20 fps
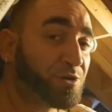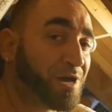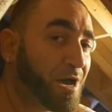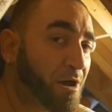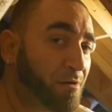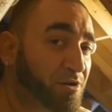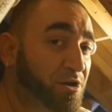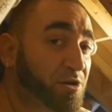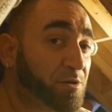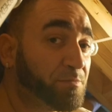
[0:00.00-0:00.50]
now
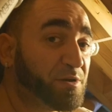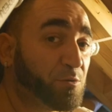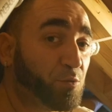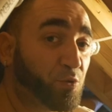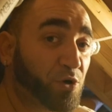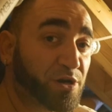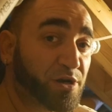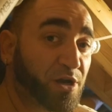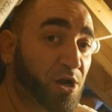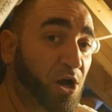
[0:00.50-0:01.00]
I'm going to be
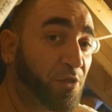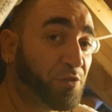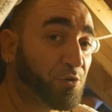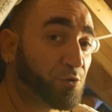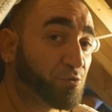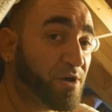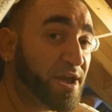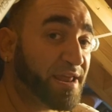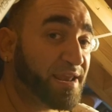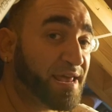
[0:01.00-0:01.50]
working on the
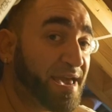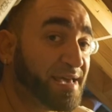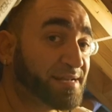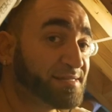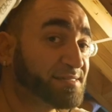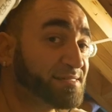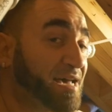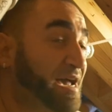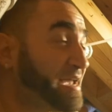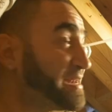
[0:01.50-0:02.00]
right hand
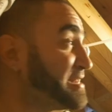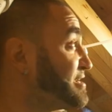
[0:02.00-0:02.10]
side